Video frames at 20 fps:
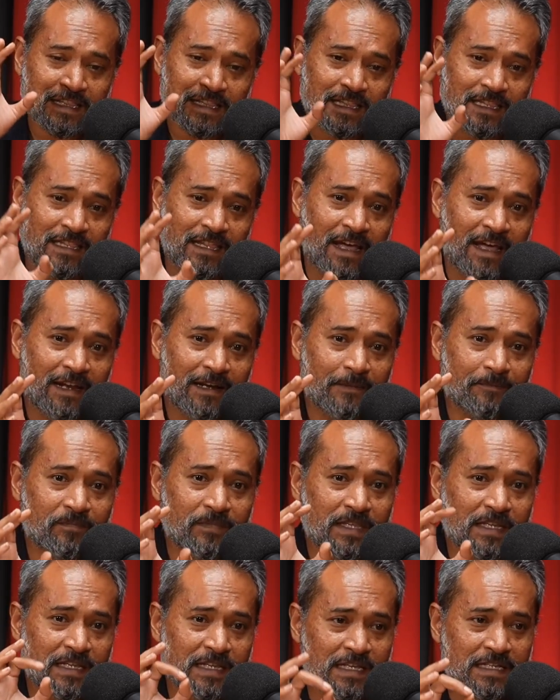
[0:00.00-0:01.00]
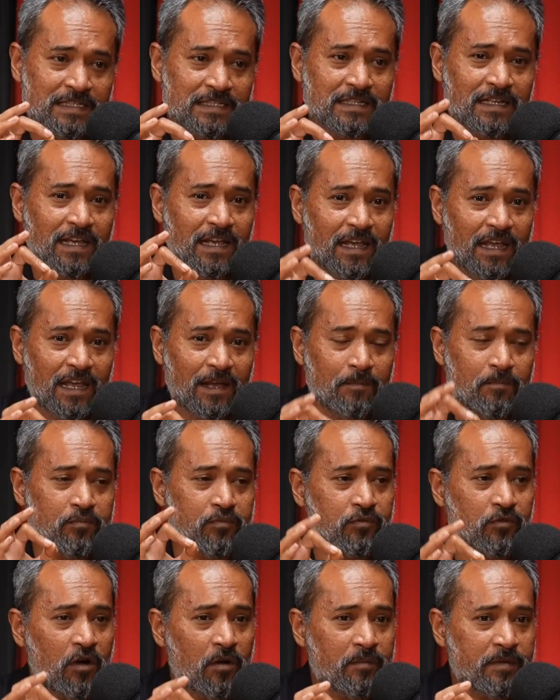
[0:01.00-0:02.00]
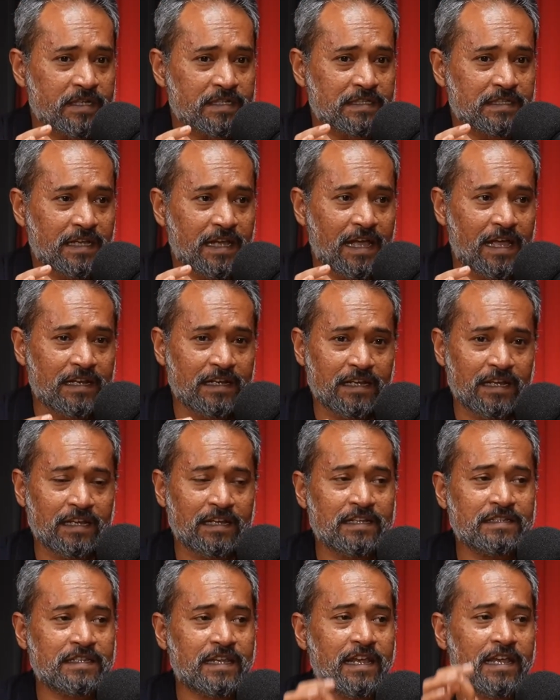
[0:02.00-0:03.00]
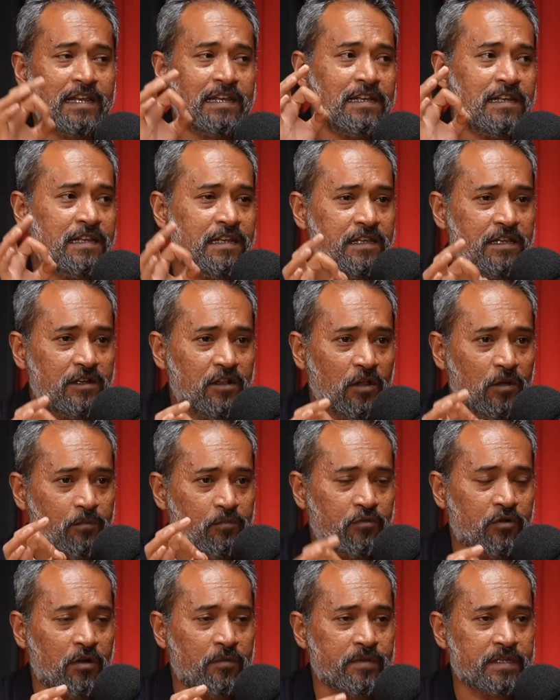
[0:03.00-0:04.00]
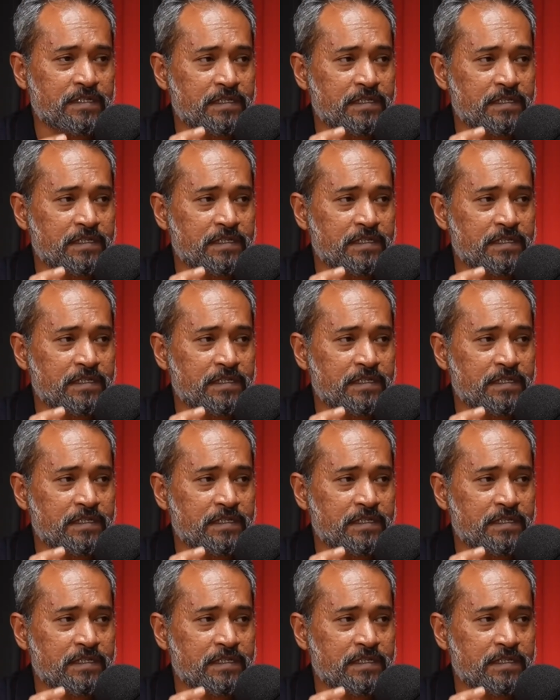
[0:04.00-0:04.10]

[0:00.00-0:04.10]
That is a promise, and it is a legal promise.